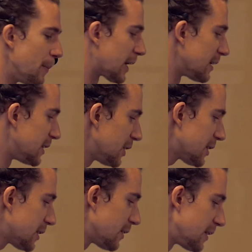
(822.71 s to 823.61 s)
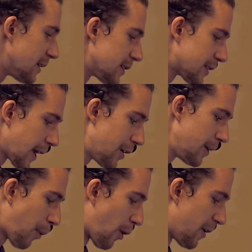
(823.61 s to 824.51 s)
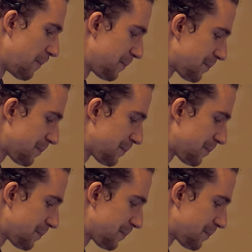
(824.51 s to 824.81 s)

Because here's the, the scary part.